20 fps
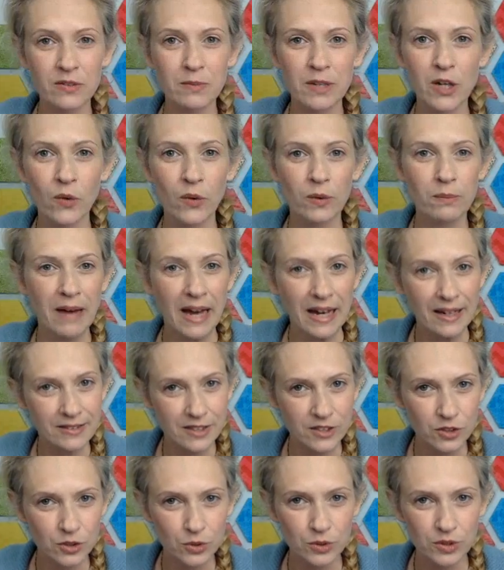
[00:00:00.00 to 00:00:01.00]
be going back to
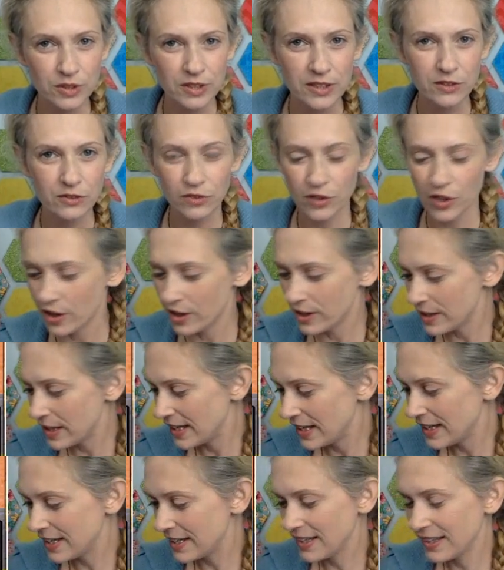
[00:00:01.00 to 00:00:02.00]
school this fall.
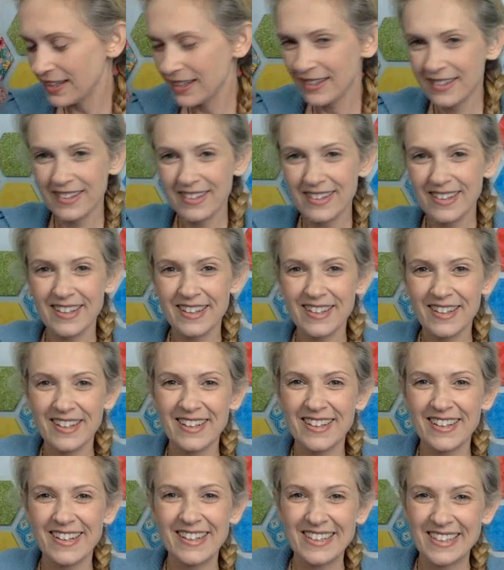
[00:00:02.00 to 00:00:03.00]

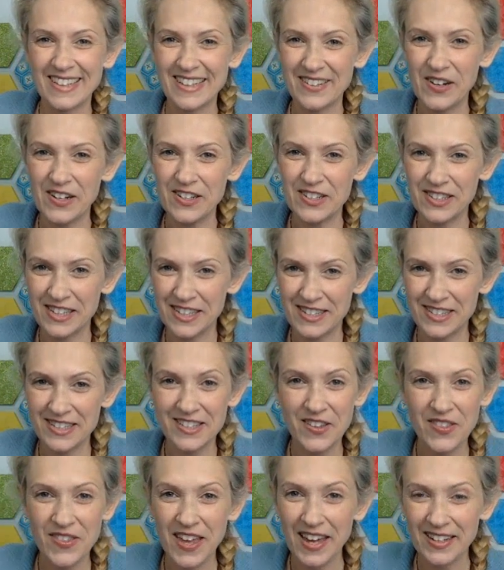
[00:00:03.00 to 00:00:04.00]
Congratulations
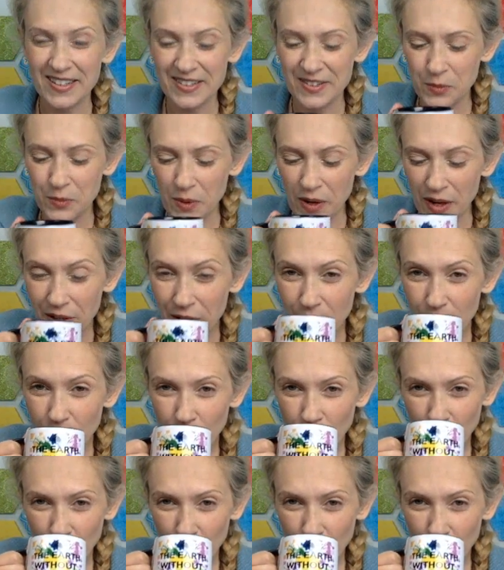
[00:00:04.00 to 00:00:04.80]
on that as well.